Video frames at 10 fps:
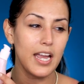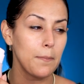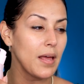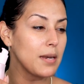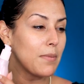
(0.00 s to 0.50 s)
I
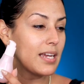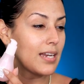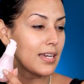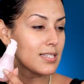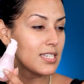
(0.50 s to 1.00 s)
applied my
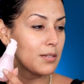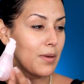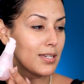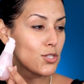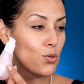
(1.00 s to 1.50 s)

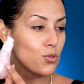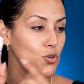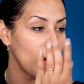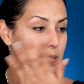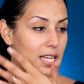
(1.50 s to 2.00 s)
niacinamide dew drops.